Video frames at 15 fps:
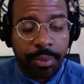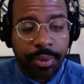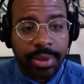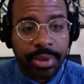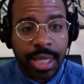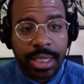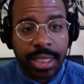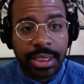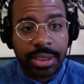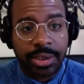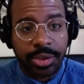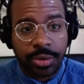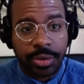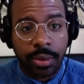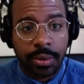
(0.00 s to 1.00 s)
I mean that is
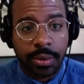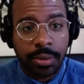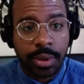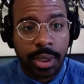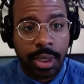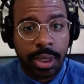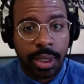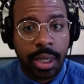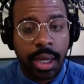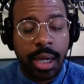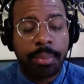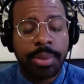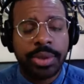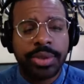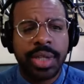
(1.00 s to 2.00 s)
true,
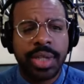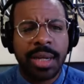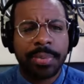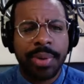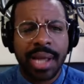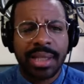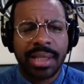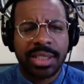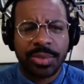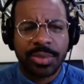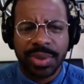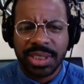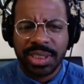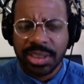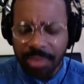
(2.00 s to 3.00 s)
um, but you got to practice
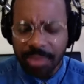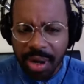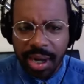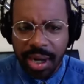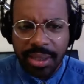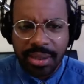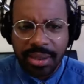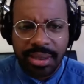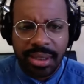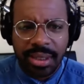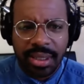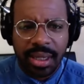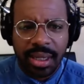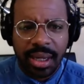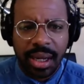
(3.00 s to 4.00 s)
really smart,
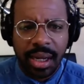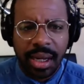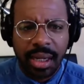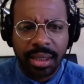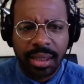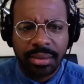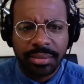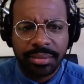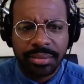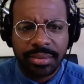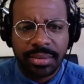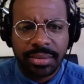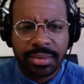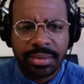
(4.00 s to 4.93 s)
um,